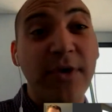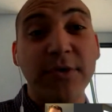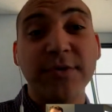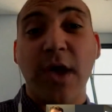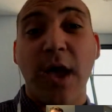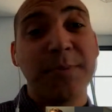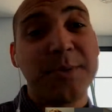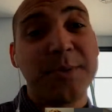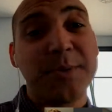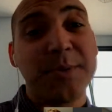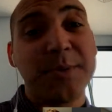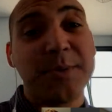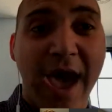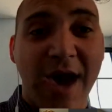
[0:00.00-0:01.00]
And of those
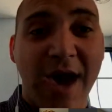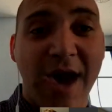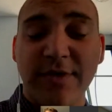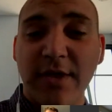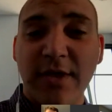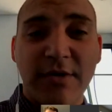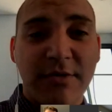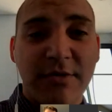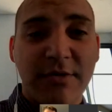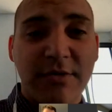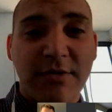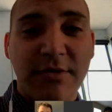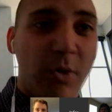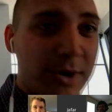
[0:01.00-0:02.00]
options that we have,
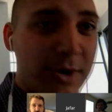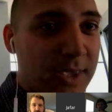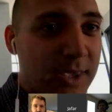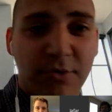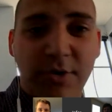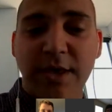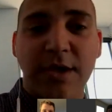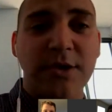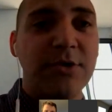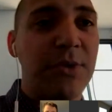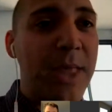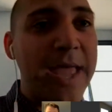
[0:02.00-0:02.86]
forking,